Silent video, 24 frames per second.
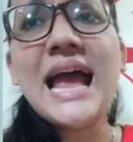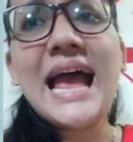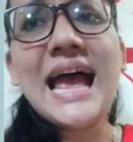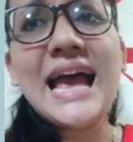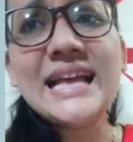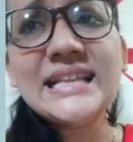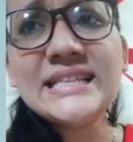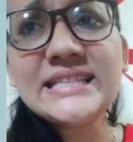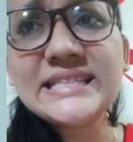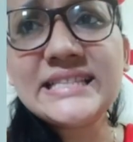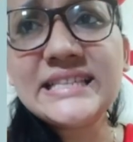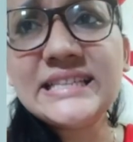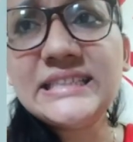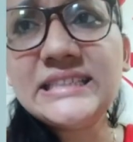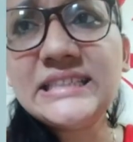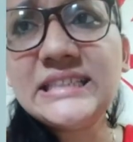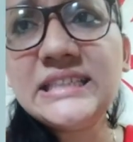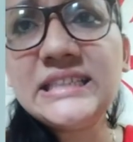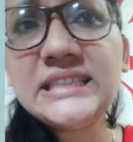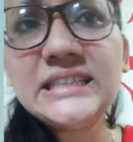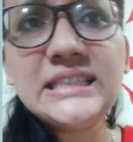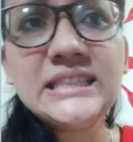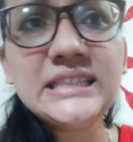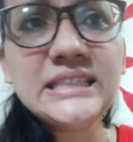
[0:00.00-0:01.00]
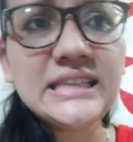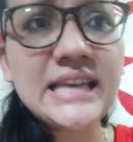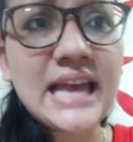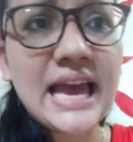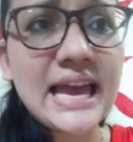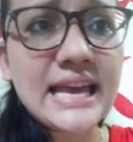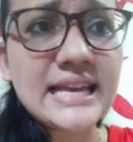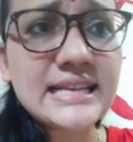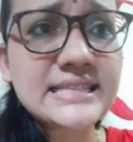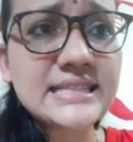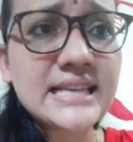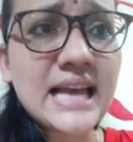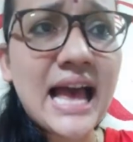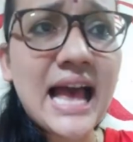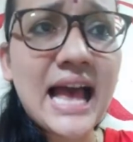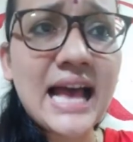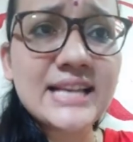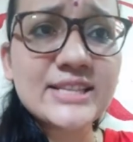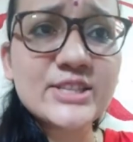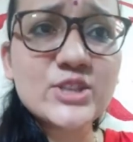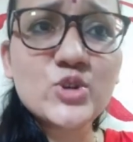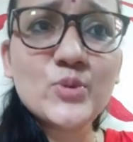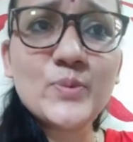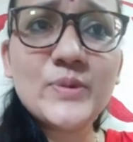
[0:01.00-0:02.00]
NCDEX
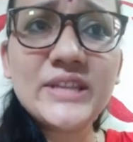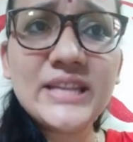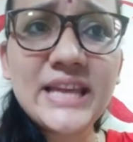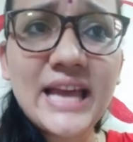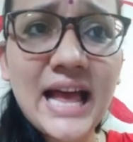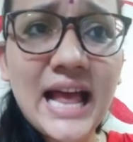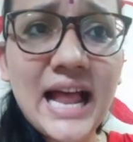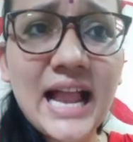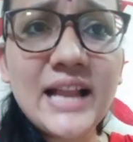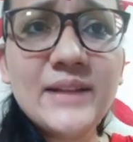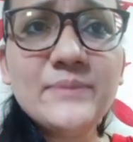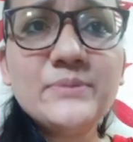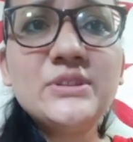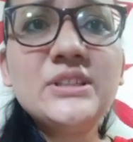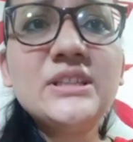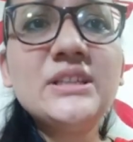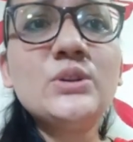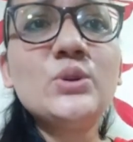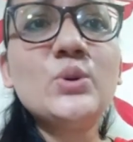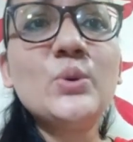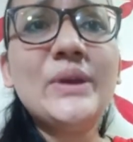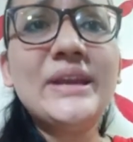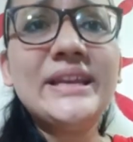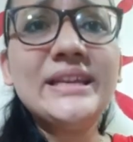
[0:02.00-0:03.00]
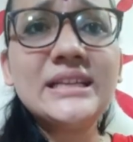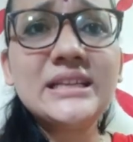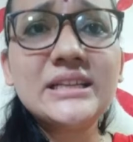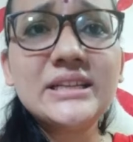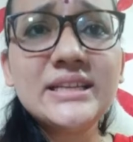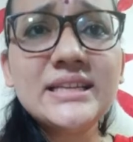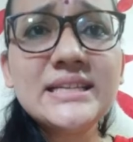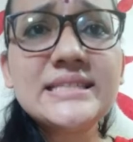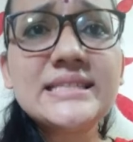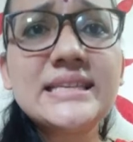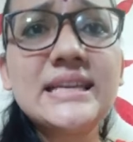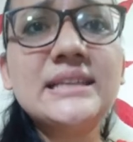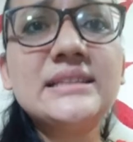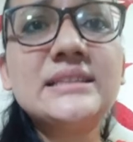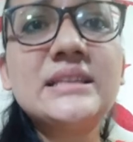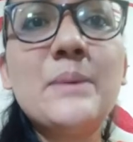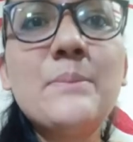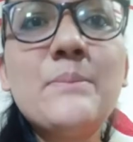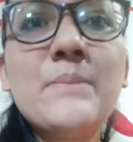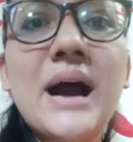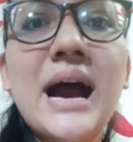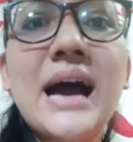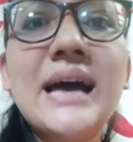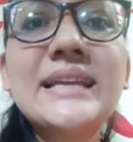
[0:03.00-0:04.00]
has to be the healthy increasing
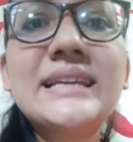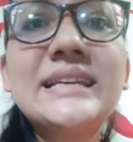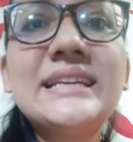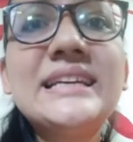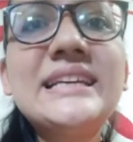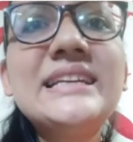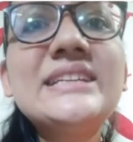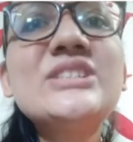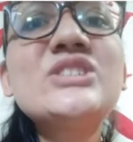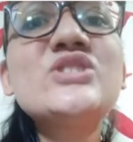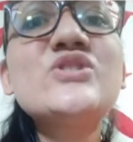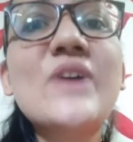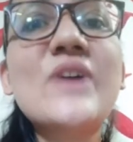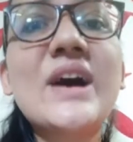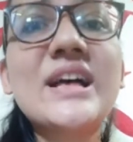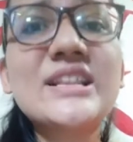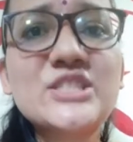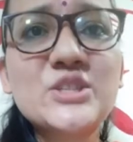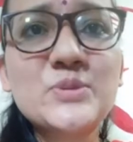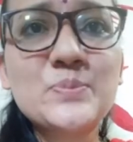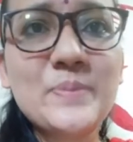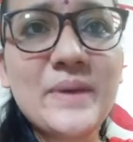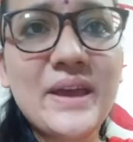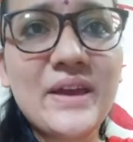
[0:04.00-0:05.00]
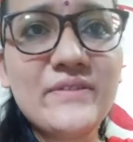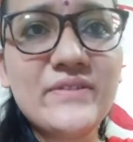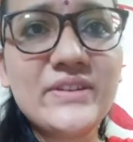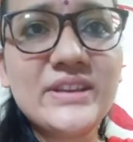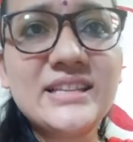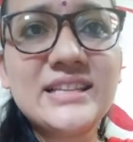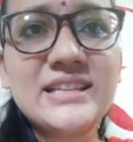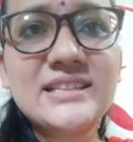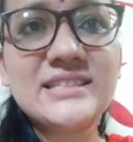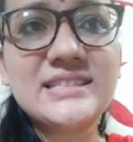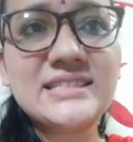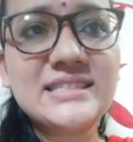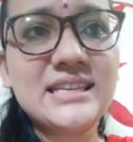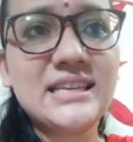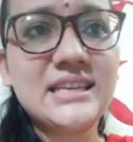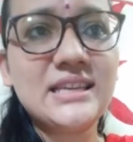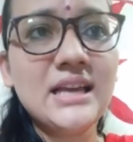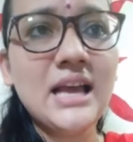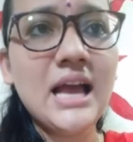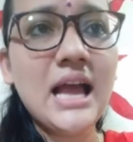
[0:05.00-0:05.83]
the market transparency.